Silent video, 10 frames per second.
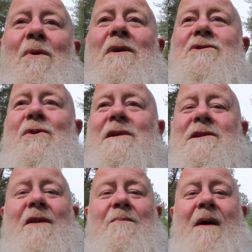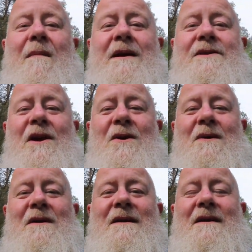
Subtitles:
you want to join us on the premiere, do.